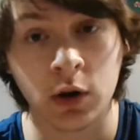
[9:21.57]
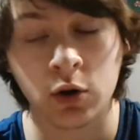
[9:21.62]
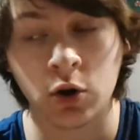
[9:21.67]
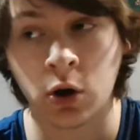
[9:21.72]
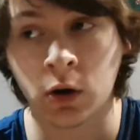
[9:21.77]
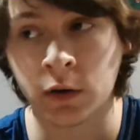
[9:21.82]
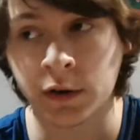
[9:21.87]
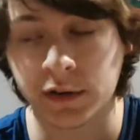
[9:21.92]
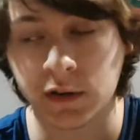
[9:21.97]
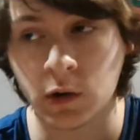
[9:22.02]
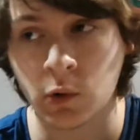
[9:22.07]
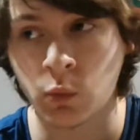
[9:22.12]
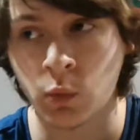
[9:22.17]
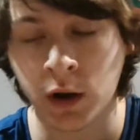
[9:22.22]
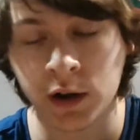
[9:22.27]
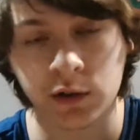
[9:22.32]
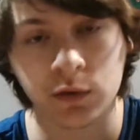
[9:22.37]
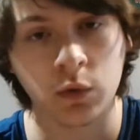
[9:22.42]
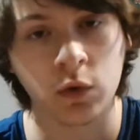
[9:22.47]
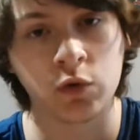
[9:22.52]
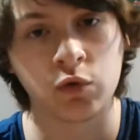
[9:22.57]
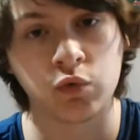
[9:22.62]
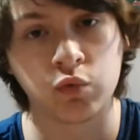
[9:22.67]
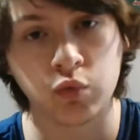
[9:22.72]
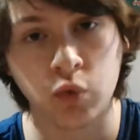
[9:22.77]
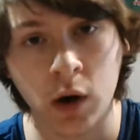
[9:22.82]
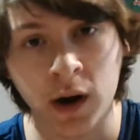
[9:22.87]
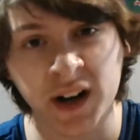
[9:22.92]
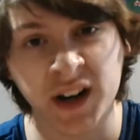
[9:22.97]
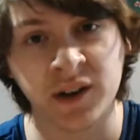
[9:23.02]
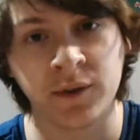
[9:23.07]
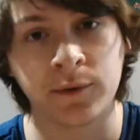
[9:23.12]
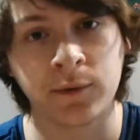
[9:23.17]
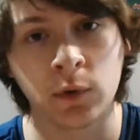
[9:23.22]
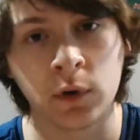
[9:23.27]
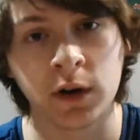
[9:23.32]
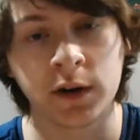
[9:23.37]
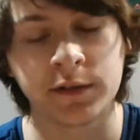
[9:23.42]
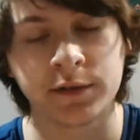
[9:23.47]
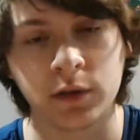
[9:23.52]
Carson Wentz was running
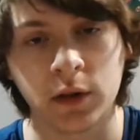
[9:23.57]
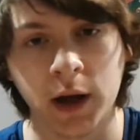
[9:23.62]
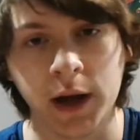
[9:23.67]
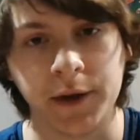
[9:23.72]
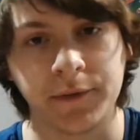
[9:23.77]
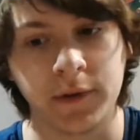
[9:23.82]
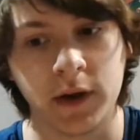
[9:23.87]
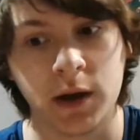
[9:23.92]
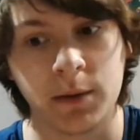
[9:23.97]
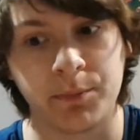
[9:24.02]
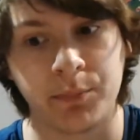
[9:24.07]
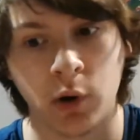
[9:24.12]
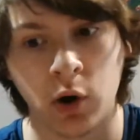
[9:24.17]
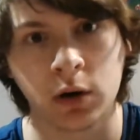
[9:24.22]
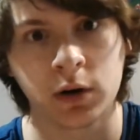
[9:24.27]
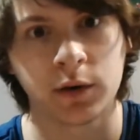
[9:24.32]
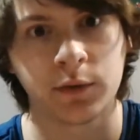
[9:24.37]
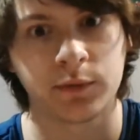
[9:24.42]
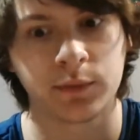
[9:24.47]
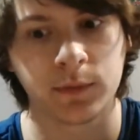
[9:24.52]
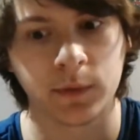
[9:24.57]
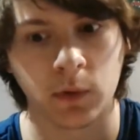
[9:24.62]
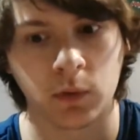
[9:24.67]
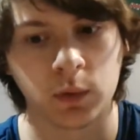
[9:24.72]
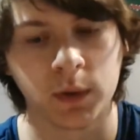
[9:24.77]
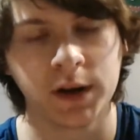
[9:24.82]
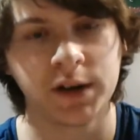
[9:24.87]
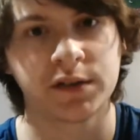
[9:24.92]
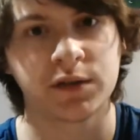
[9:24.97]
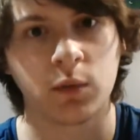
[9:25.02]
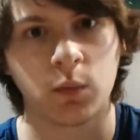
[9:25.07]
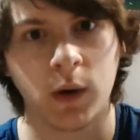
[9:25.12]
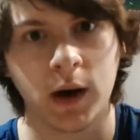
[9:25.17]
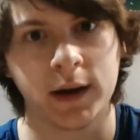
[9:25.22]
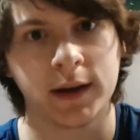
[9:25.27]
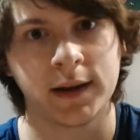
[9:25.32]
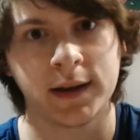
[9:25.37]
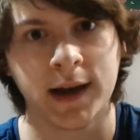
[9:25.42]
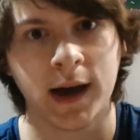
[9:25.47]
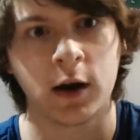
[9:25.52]
for his life, and part of the reason why
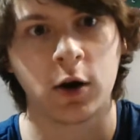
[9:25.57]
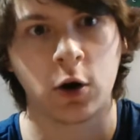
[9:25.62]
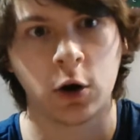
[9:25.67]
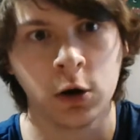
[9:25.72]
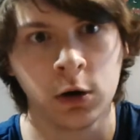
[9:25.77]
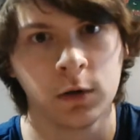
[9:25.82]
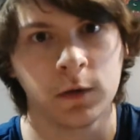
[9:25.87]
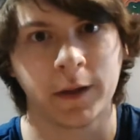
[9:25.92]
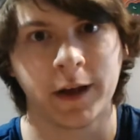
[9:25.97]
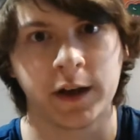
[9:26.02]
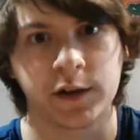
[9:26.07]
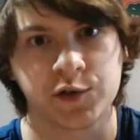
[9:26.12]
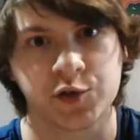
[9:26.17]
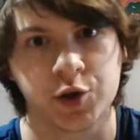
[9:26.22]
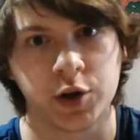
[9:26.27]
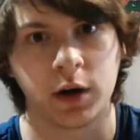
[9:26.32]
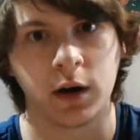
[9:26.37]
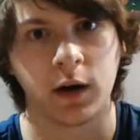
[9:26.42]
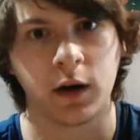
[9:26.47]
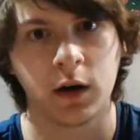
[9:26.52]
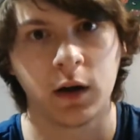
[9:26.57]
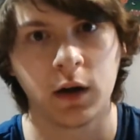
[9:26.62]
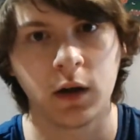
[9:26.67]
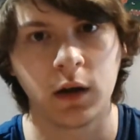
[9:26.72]
he got hurt last year.